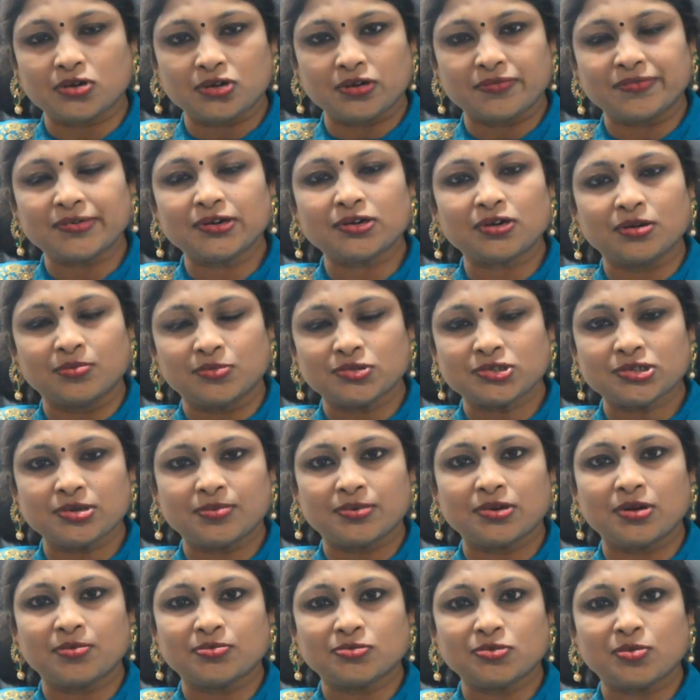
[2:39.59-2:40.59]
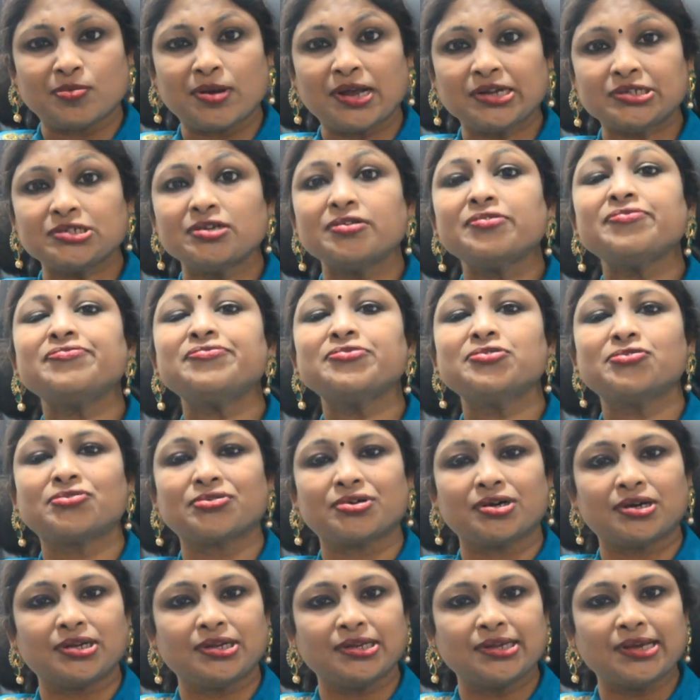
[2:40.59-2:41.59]
of a chromosomal abnormality if you
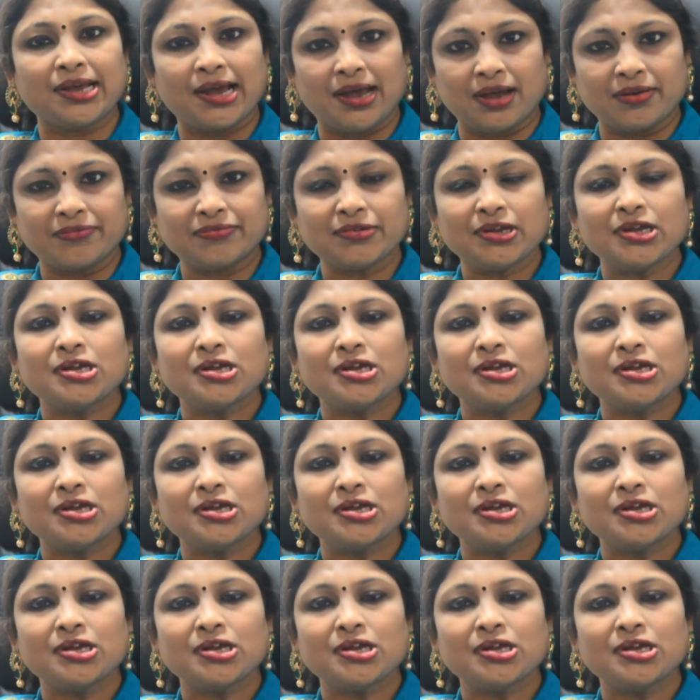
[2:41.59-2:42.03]
really have.